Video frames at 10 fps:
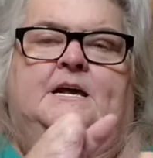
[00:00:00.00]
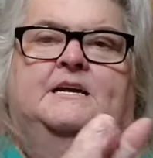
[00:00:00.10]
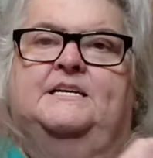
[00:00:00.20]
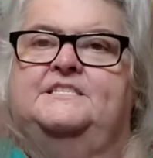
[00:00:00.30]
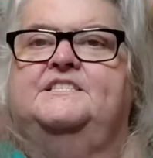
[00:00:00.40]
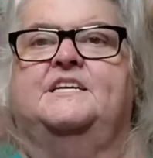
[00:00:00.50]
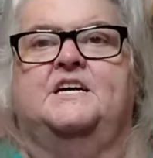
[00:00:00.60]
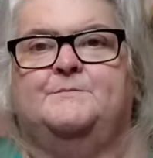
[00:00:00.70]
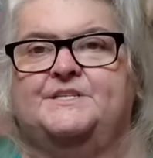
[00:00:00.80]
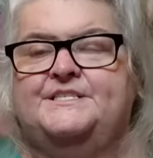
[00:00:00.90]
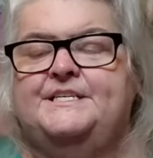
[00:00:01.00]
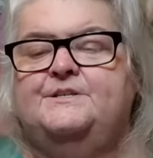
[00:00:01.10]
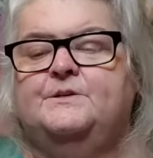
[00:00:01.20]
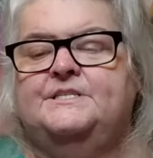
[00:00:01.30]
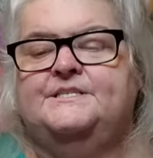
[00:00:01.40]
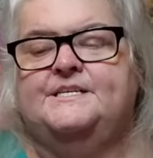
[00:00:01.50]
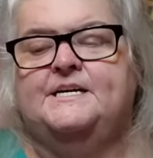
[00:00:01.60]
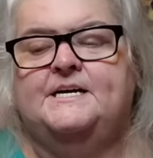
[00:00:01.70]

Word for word: And I'd set out my sequence,